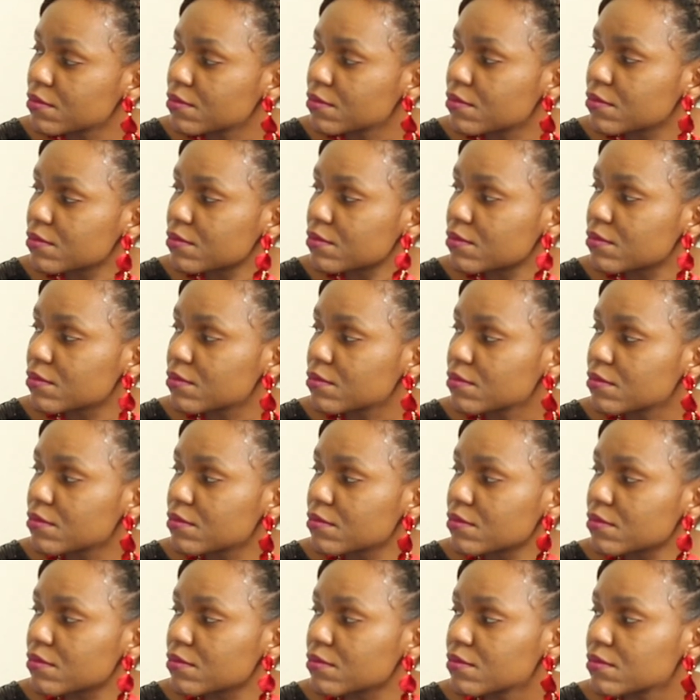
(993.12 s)

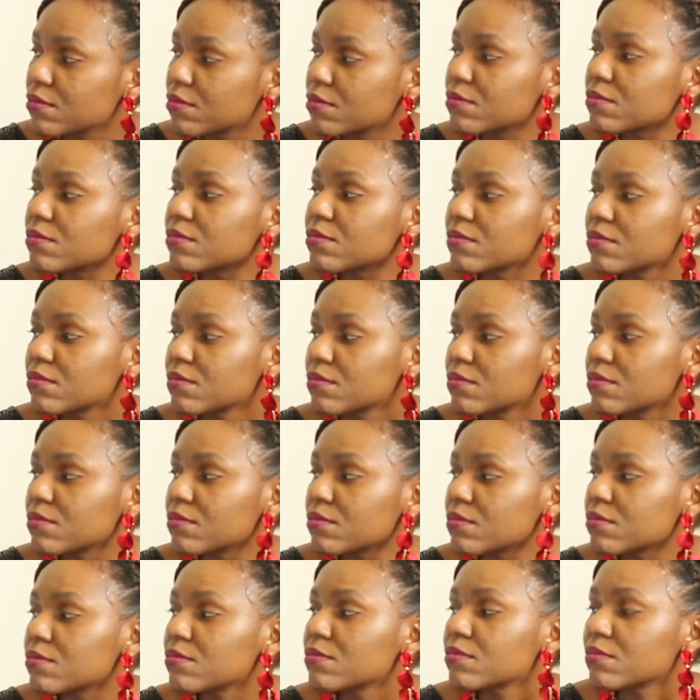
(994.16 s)

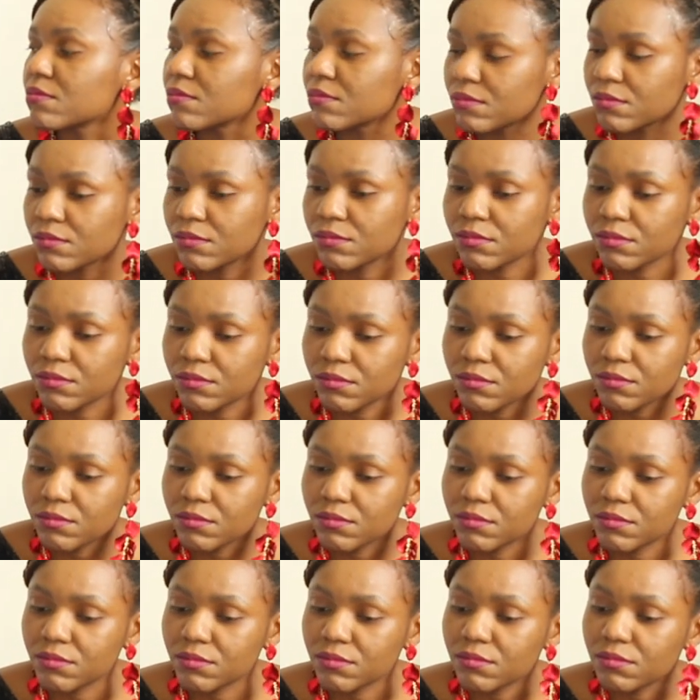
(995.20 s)

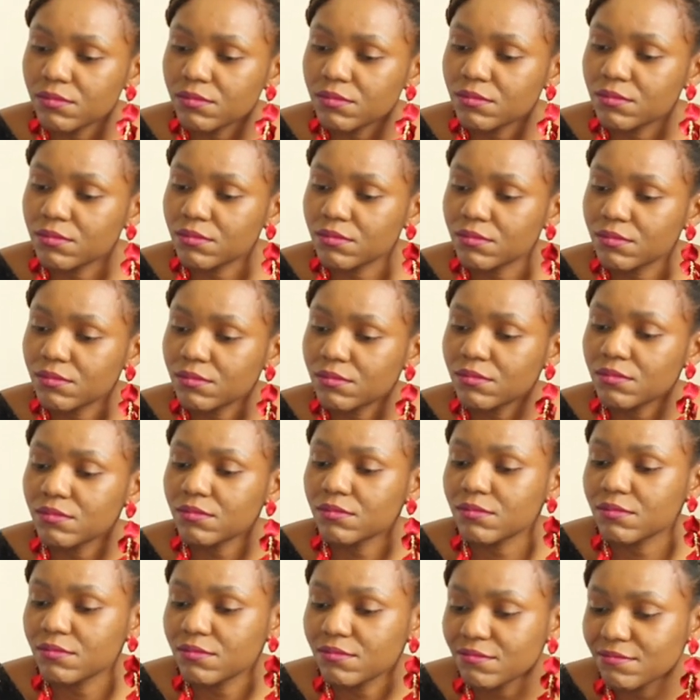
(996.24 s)

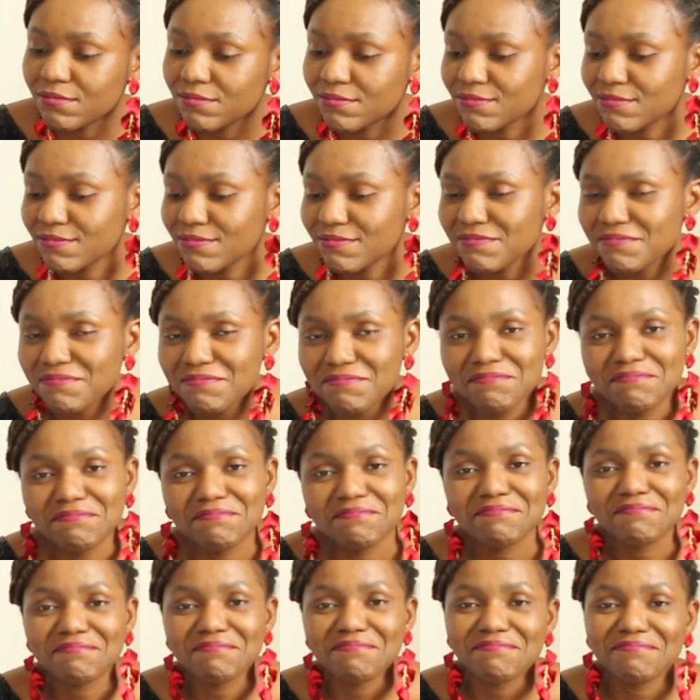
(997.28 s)

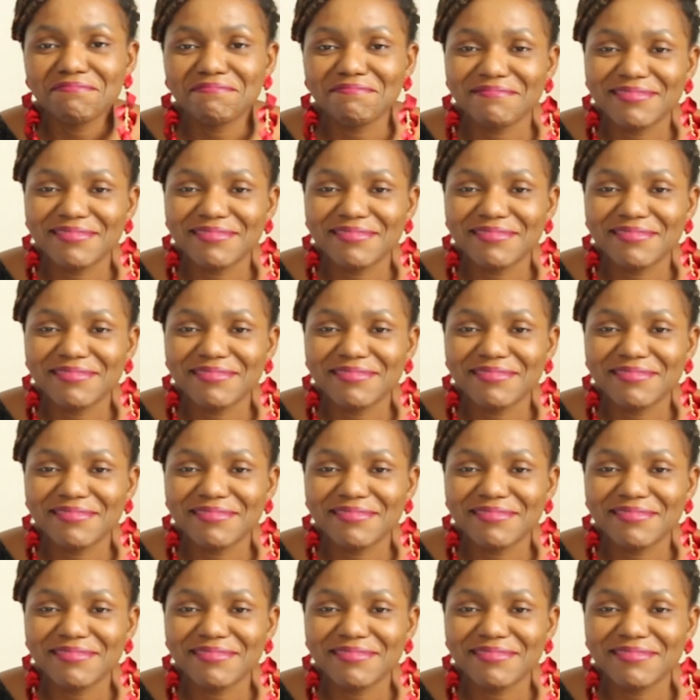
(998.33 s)
[no speech]